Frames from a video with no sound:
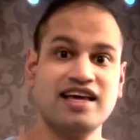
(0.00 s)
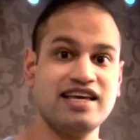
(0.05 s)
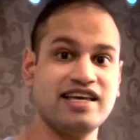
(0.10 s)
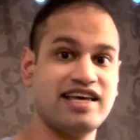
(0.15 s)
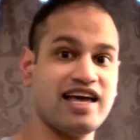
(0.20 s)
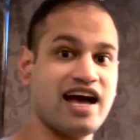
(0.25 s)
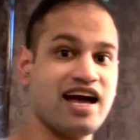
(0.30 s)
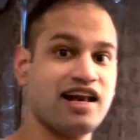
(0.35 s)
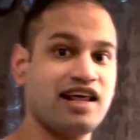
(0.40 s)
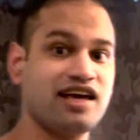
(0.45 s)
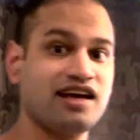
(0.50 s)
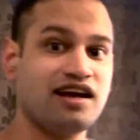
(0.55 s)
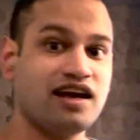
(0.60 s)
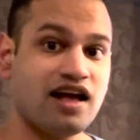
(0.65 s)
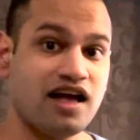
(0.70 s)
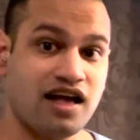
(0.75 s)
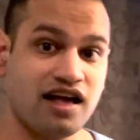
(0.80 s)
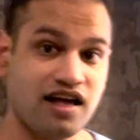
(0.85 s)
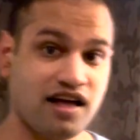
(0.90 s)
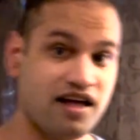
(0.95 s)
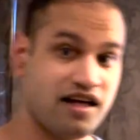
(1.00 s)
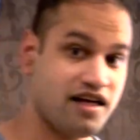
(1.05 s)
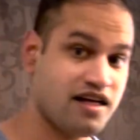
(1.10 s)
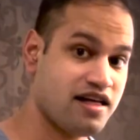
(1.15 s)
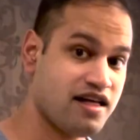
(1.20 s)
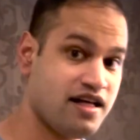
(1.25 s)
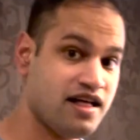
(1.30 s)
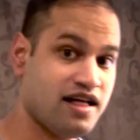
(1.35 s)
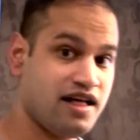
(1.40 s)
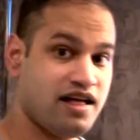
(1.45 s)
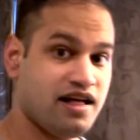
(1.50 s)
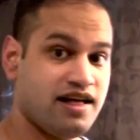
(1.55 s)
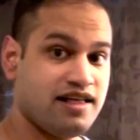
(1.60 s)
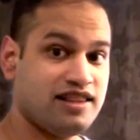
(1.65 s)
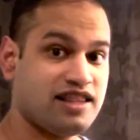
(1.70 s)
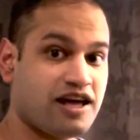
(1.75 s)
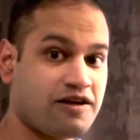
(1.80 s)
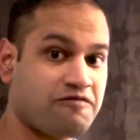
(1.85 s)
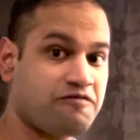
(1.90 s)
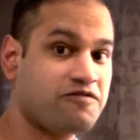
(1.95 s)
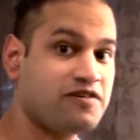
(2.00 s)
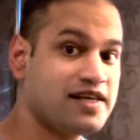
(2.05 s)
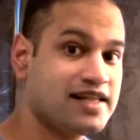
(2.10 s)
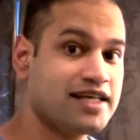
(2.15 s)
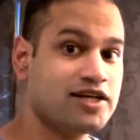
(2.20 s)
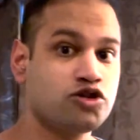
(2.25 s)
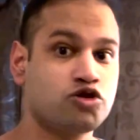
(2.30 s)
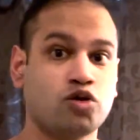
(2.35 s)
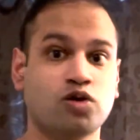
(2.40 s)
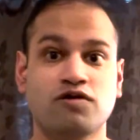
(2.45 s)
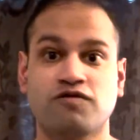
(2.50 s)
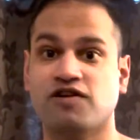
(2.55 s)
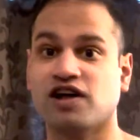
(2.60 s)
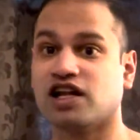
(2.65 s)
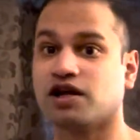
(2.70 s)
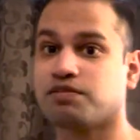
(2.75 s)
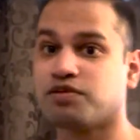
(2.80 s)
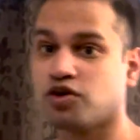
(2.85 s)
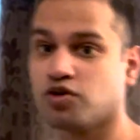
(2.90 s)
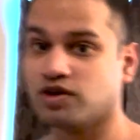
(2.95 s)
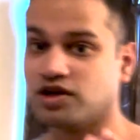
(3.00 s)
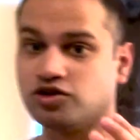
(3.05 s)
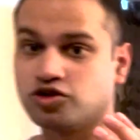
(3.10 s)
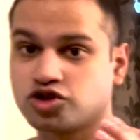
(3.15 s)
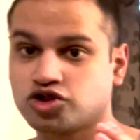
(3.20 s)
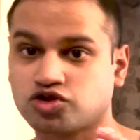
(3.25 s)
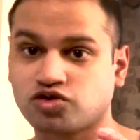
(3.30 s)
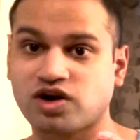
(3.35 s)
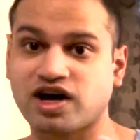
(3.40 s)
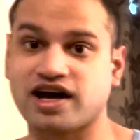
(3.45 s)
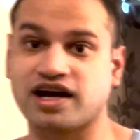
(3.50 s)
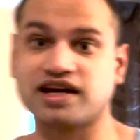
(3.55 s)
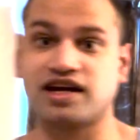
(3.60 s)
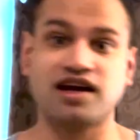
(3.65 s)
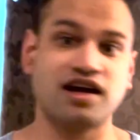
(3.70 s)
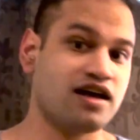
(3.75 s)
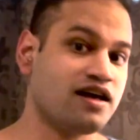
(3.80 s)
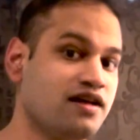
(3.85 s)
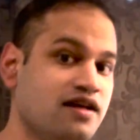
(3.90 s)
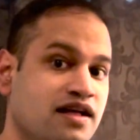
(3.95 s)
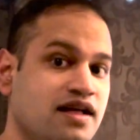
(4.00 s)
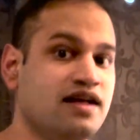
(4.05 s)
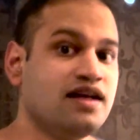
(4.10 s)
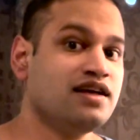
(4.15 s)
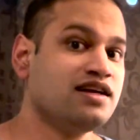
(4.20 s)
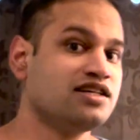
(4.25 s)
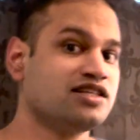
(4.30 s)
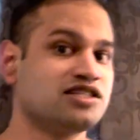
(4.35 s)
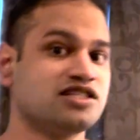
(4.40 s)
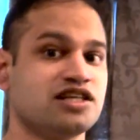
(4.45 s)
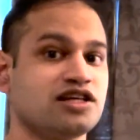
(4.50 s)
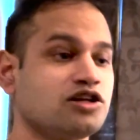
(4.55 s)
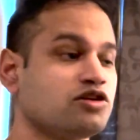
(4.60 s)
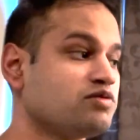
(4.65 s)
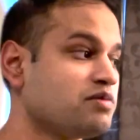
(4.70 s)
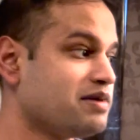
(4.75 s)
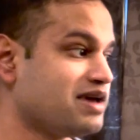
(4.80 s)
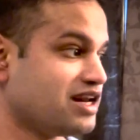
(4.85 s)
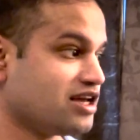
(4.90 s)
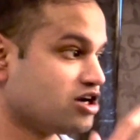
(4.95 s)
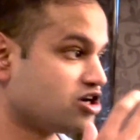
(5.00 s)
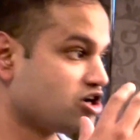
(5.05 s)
getting that feeling to envelop you when you strike, still remaining